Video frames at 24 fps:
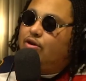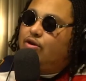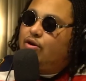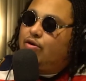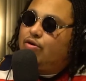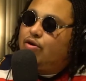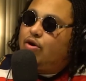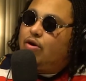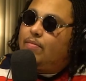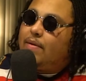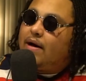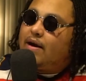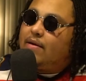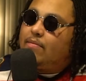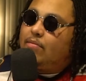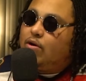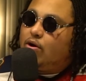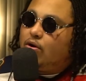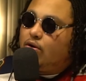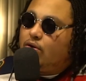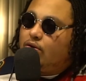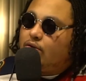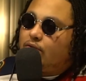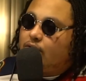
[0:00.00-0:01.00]
the thing you don't know about a
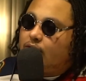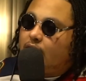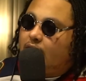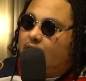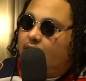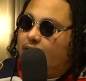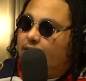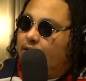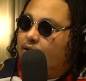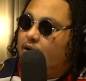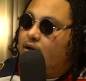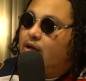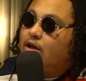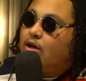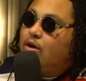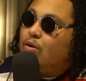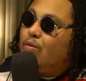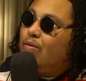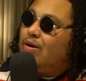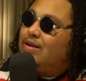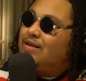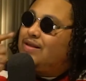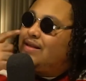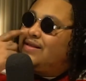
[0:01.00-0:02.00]
mole, right?
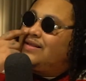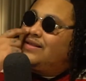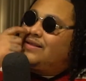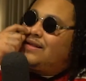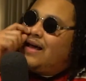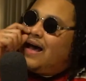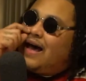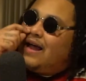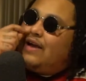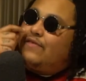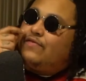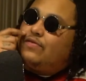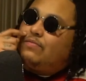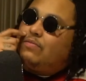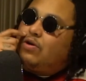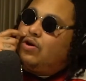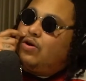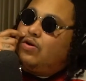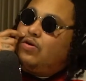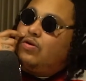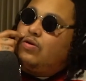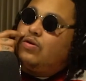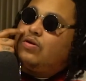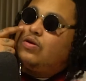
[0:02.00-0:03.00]
What's inside of a
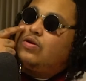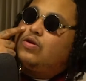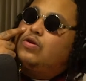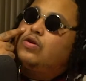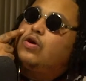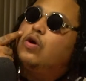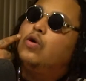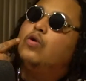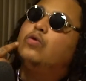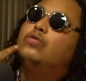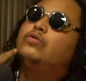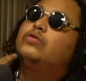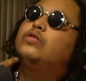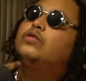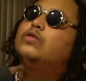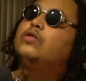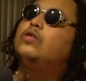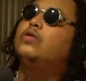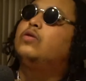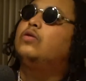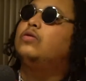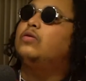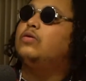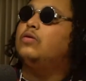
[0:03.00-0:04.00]
mole goes
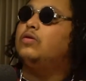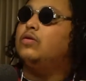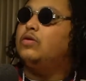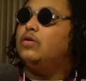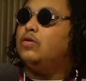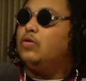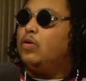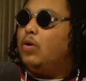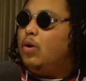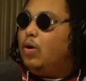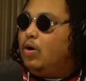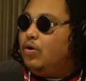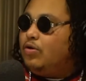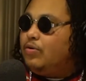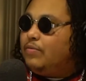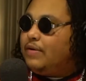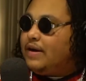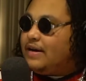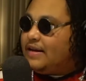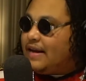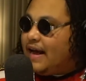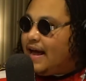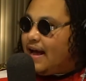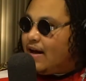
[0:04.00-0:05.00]
all the
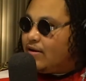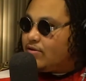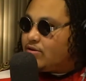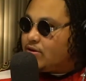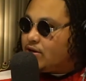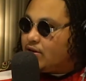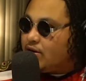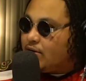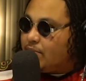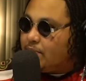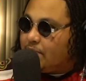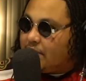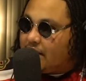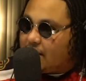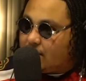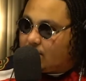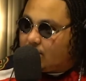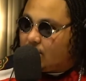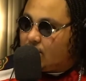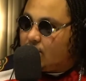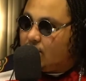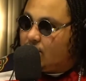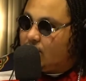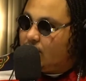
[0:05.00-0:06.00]
way down to your big
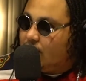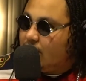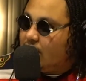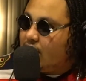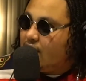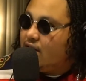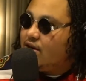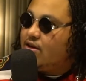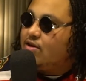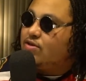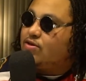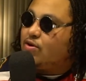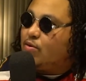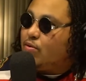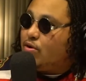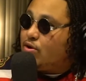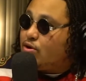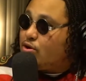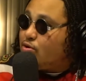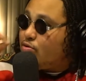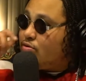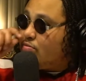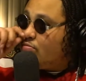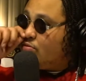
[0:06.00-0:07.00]
toe. So
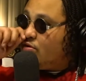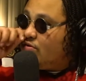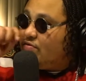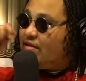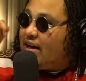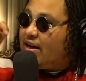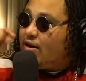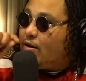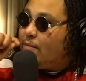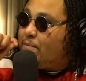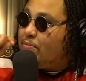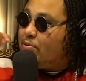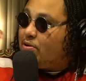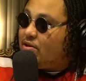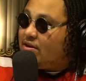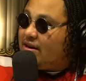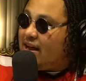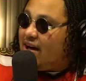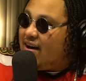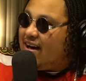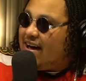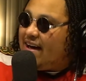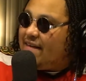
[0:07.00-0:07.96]
once you remove that, you're pulling